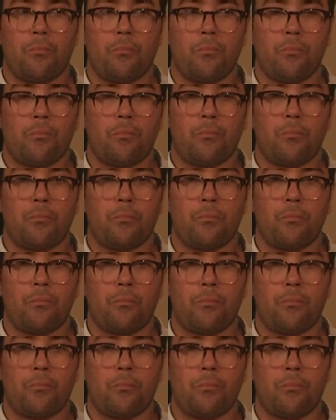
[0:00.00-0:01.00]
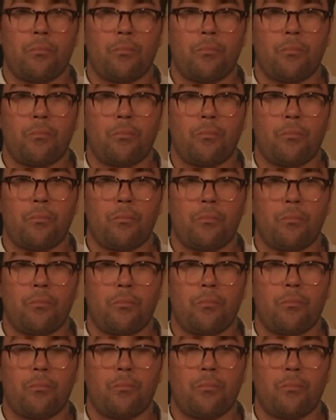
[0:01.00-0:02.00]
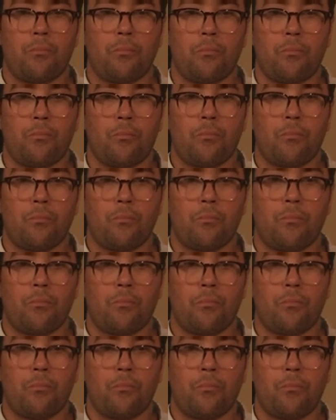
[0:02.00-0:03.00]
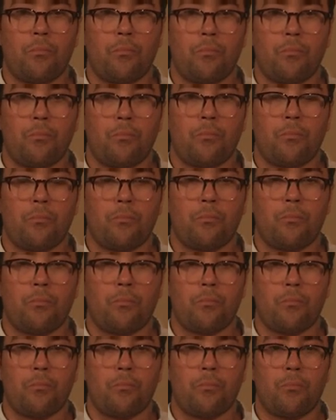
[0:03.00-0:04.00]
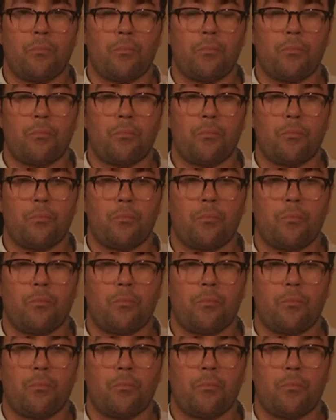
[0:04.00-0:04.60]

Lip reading: (silent)